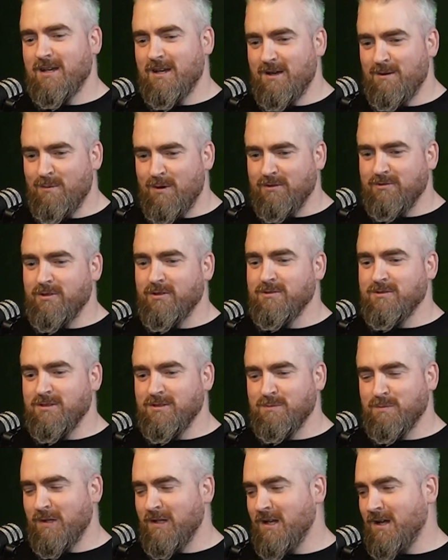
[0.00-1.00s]
work
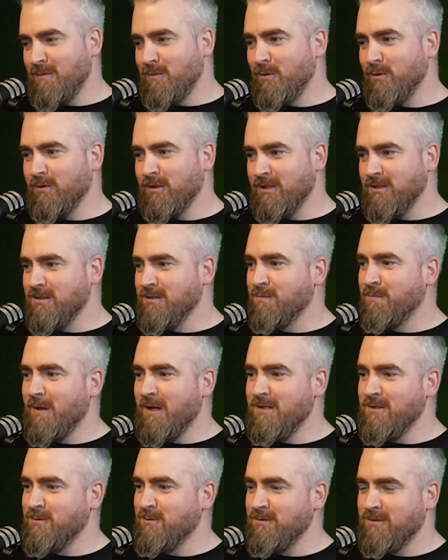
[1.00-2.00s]
trousers, plenty of pockets,
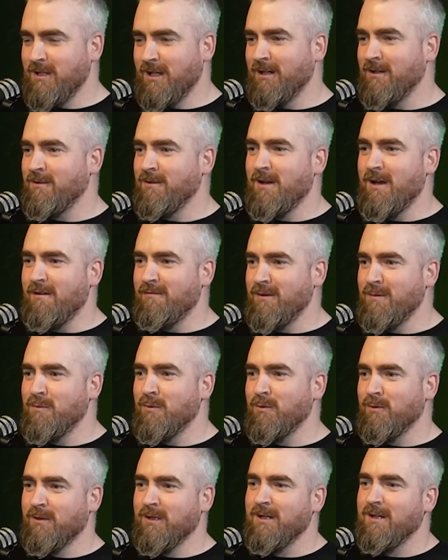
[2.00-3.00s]
pencils hanging out every
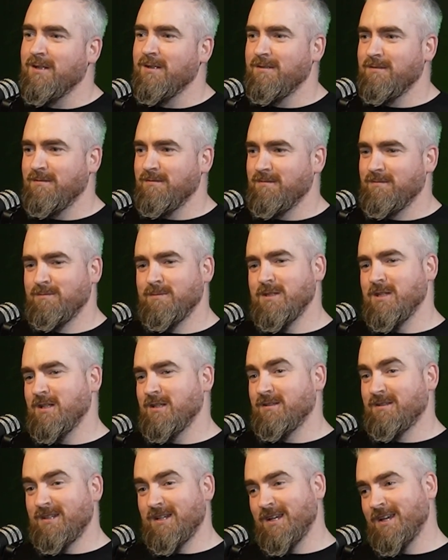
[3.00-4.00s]
pocket. When you
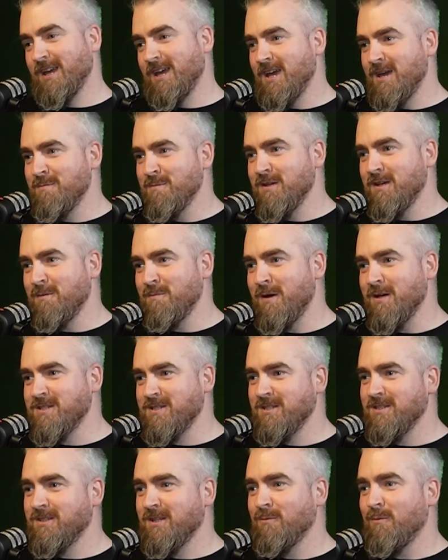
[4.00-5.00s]
take it home to your
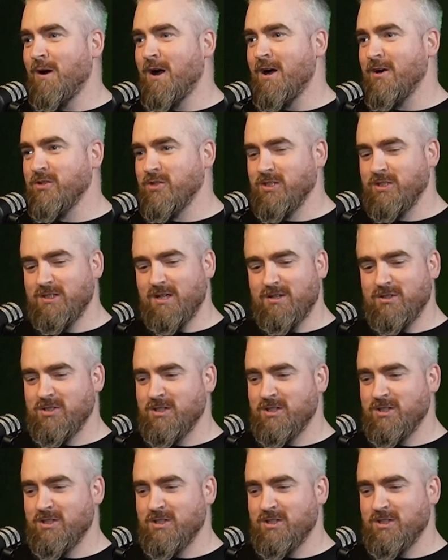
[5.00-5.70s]
missus to wash, she starts